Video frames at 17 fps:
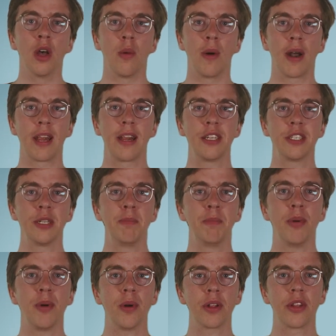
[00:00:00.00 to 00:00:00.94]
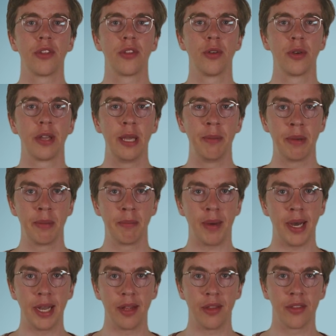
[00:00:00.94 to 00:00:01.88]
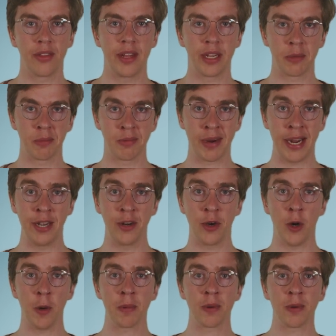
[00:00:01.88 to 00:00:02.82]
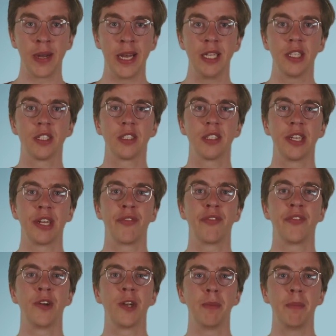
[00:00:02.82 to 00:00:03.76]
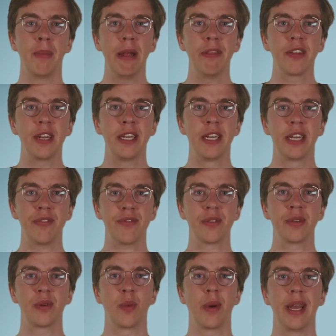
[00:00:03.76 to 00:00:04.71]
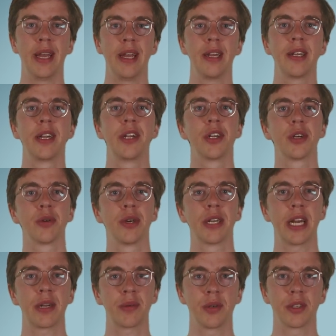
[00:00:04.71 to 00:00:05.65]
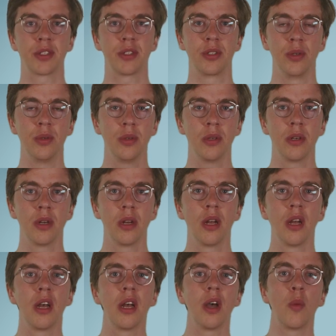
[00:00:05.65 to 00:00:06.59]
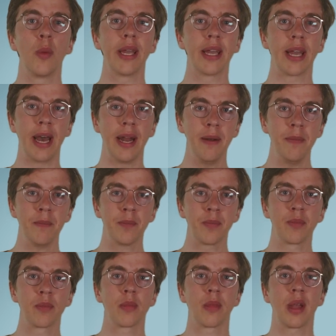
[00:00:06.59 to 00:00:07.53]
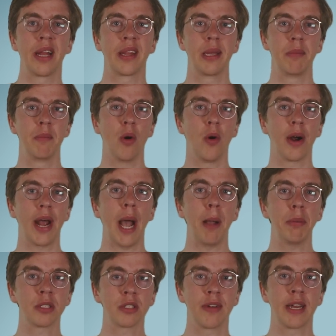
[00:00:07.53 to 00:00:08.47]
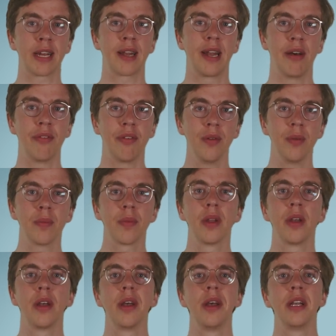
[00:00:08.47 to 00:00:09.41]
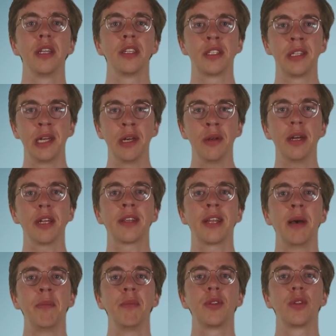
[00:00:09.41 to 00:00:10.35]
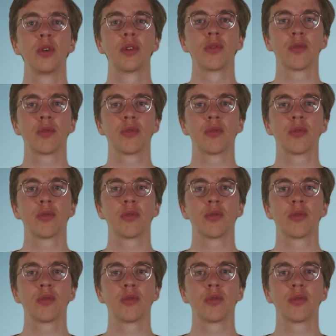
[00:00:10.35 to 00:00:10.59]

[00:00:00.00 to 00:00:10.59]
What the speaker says: While it is important to keep in mind that the brain operates in a fundamentally different way than neural networks do, we can, at a more abstract level, still attempt to